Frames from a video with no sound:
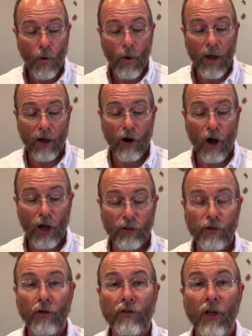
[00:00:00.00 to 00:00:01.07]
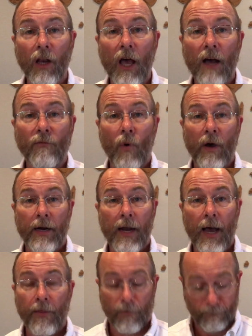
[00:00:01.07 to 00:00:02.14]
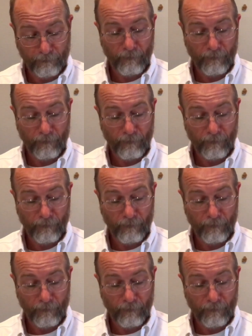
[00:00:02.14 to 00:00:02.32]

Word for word: we ought also to love one another.